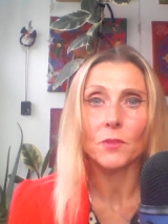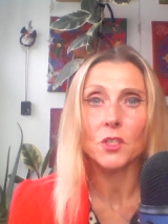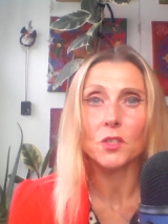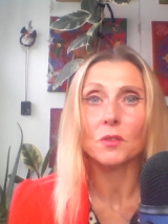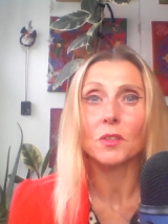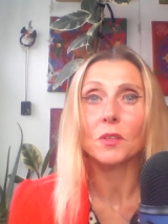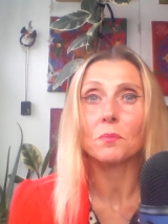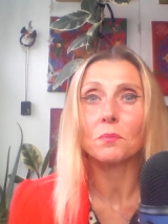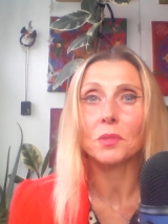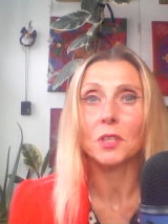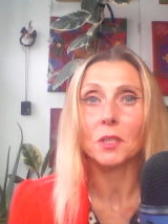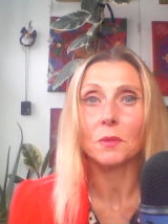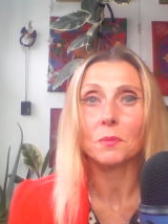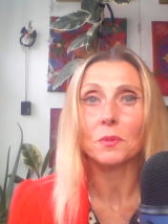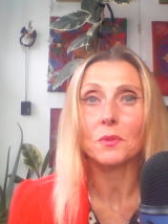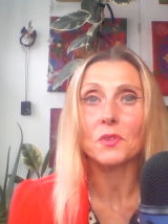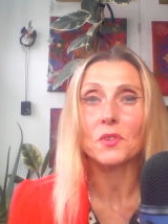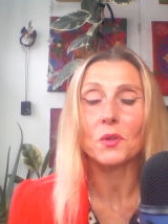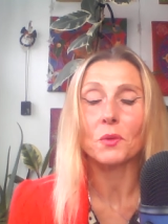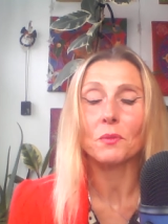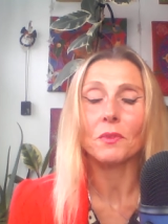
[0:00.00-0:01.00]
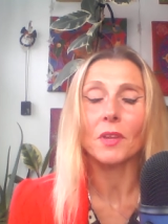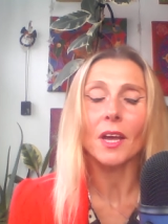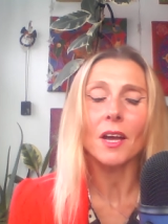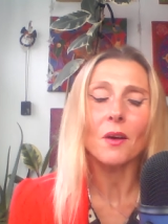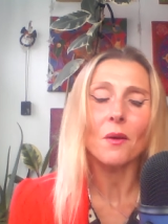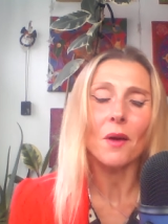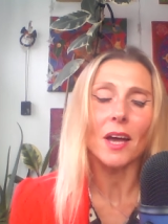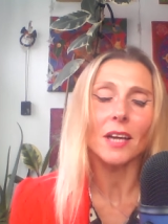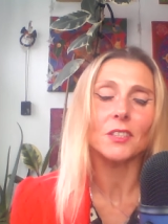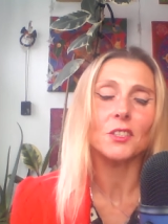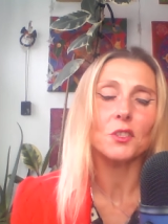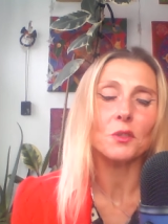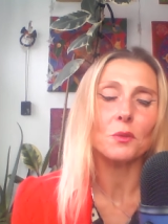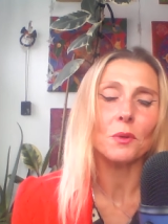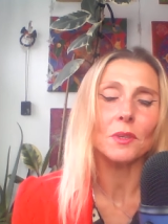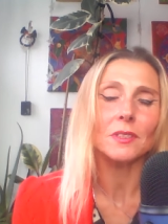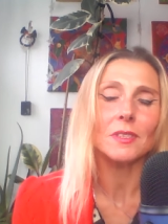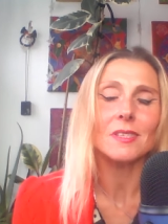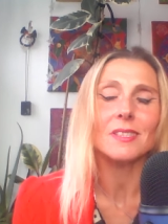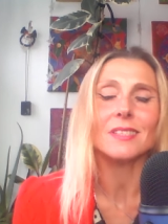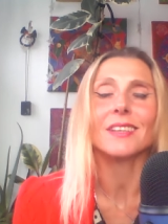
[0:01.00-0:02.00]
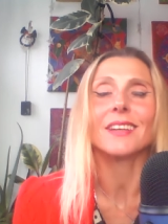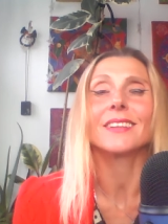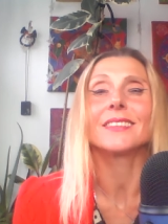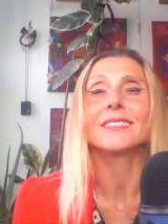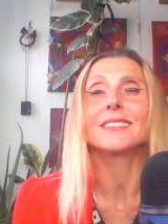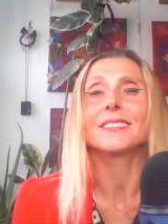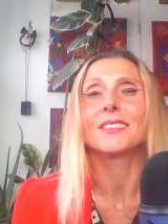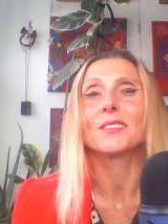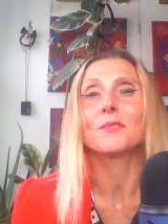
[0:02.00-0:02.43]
to the people. So now I do understand